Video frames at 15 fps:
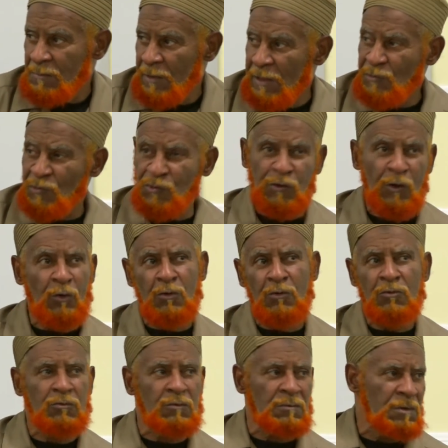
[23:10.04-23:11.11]
He's
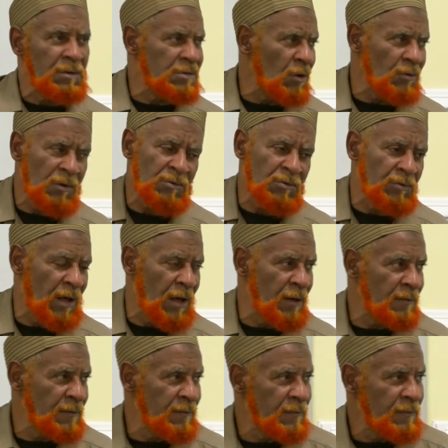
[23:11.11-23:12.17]
so, no, don't do that.
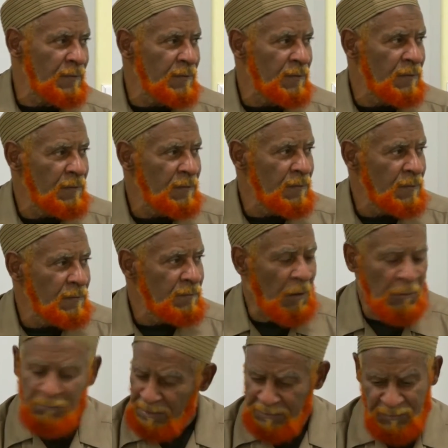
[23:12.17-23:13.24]

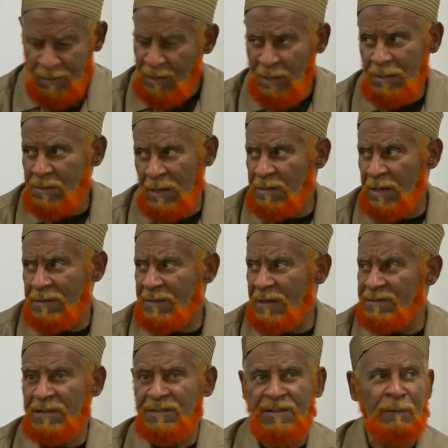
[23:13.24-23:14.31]

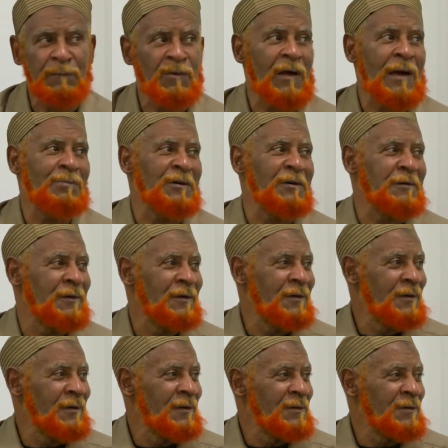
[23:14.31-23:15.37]
That's not proper.
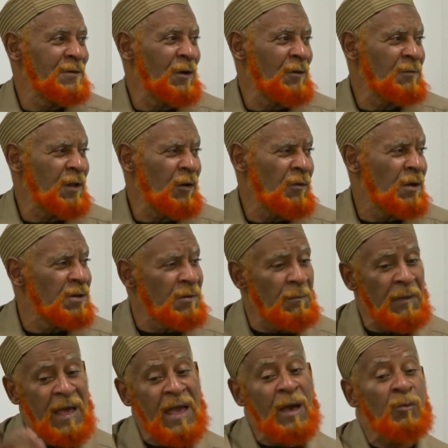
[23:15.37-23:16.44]
No. The
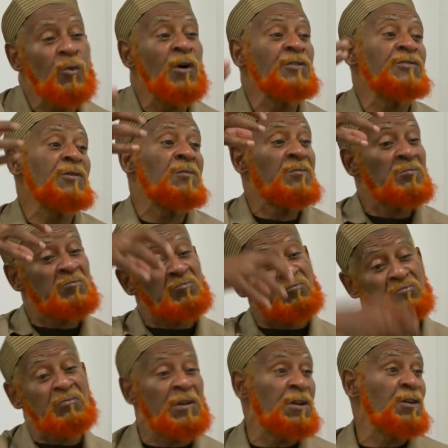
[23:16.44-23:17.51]
man wants to
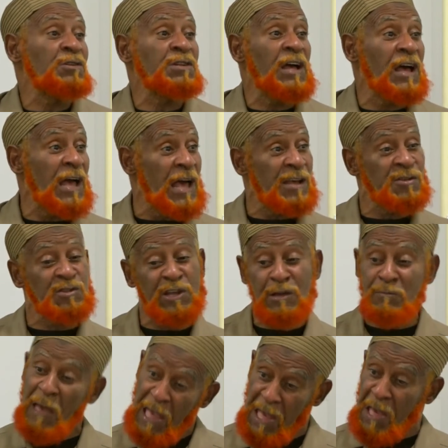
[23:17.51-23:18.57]
be looked at as the
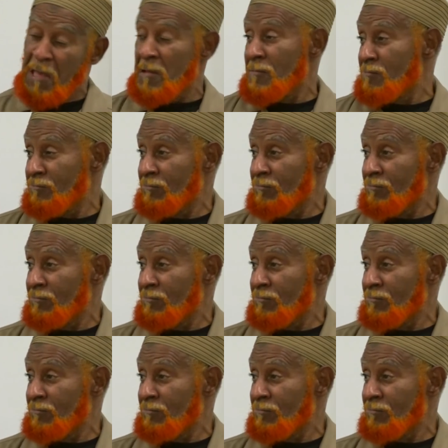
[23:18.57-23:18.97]
man.